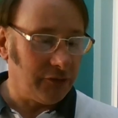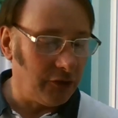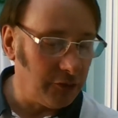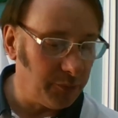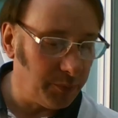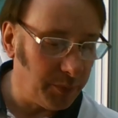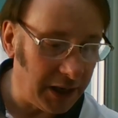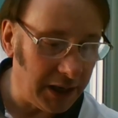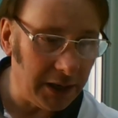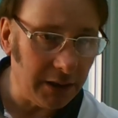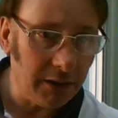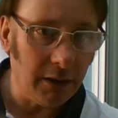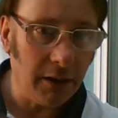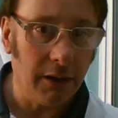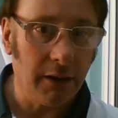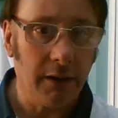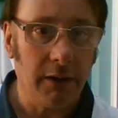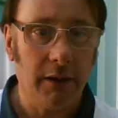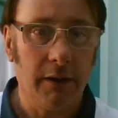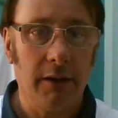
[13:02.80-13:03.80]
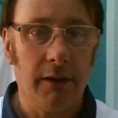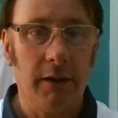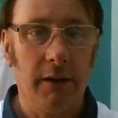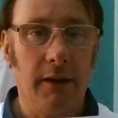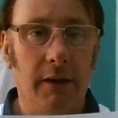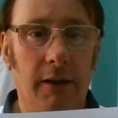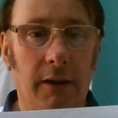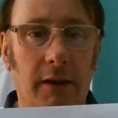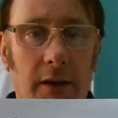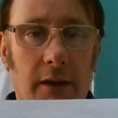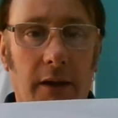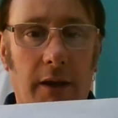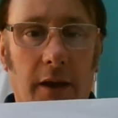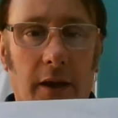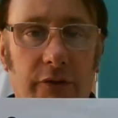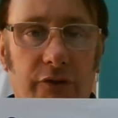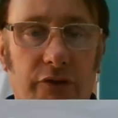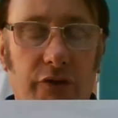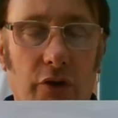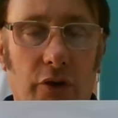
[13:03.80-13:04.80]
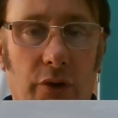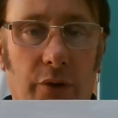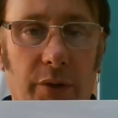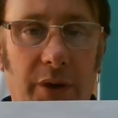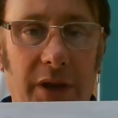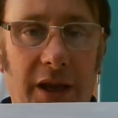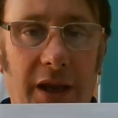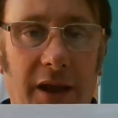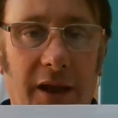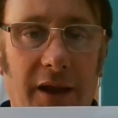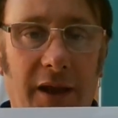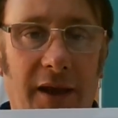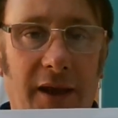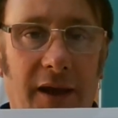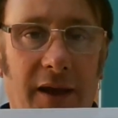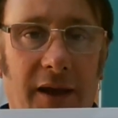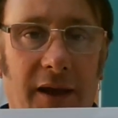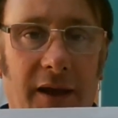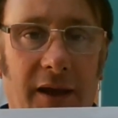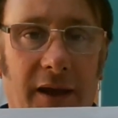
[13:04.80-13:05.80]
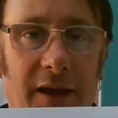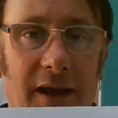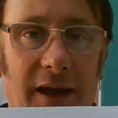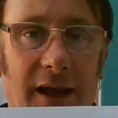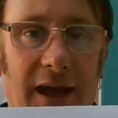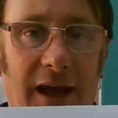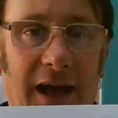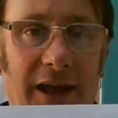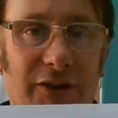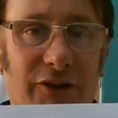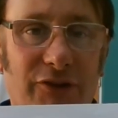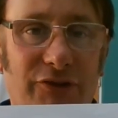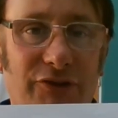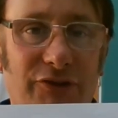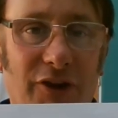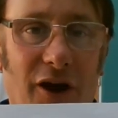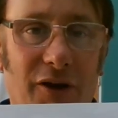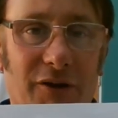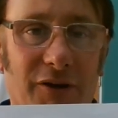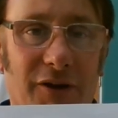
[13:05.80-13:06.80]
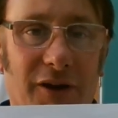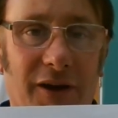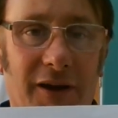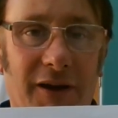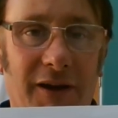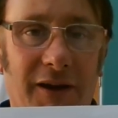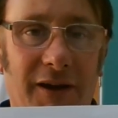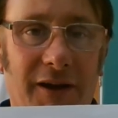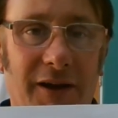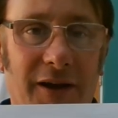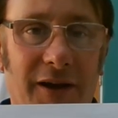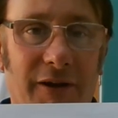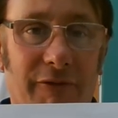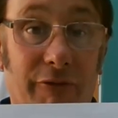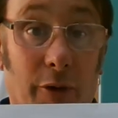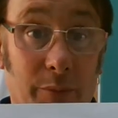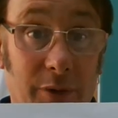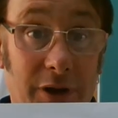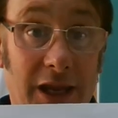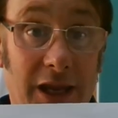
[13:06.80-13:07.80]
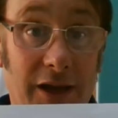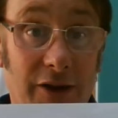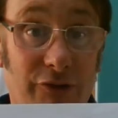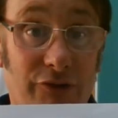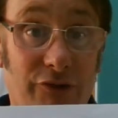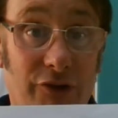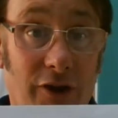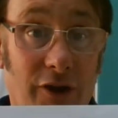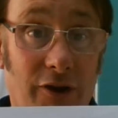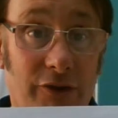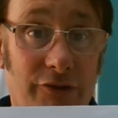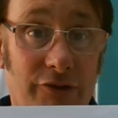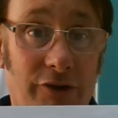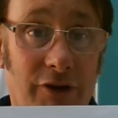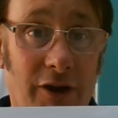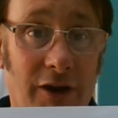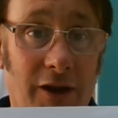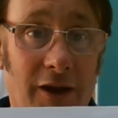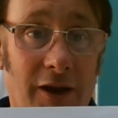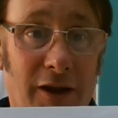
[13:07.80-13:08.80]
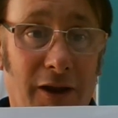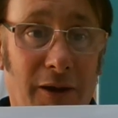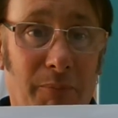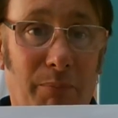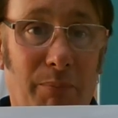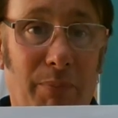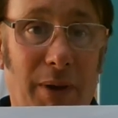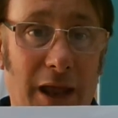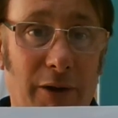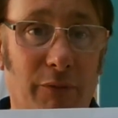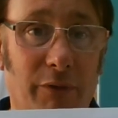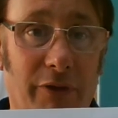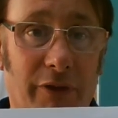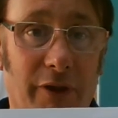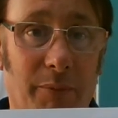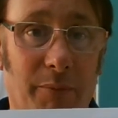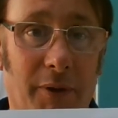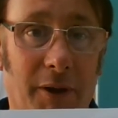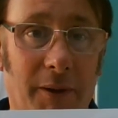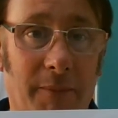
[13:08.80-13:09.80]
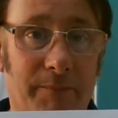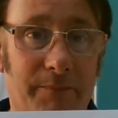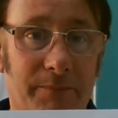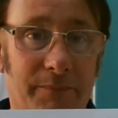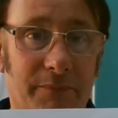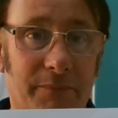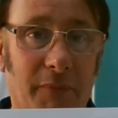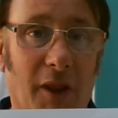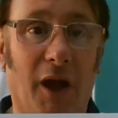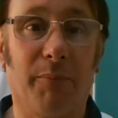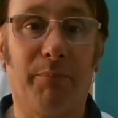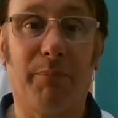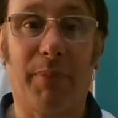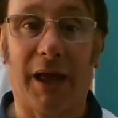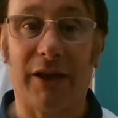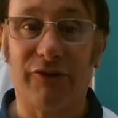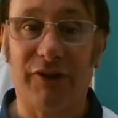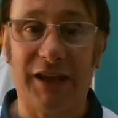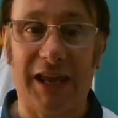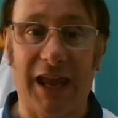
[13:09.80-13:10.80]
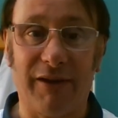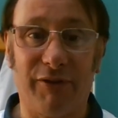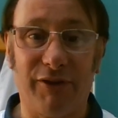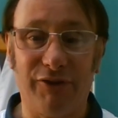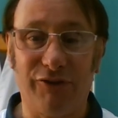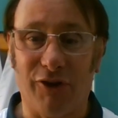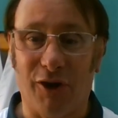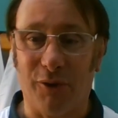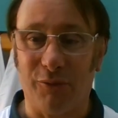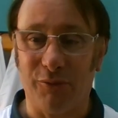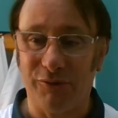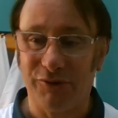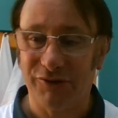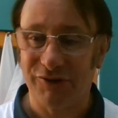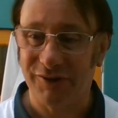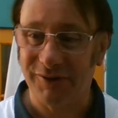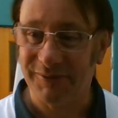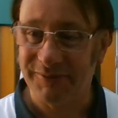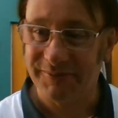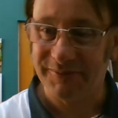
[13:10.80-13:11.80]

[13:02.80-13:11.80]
has been a story and a song from King's Church, Penwitham. I'm Pastor Kevin Jones.